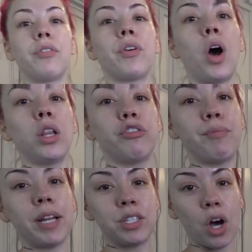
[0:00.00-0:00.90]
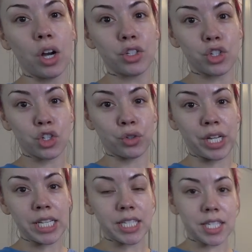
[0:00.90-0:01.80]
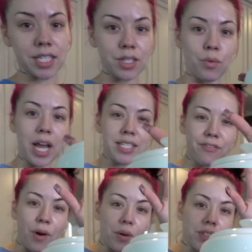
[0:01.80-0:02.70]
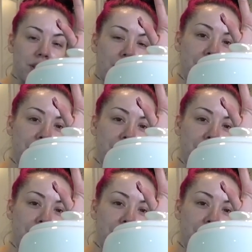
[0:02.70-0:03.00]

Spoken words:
for all of my dog's treats. Why is it focusing on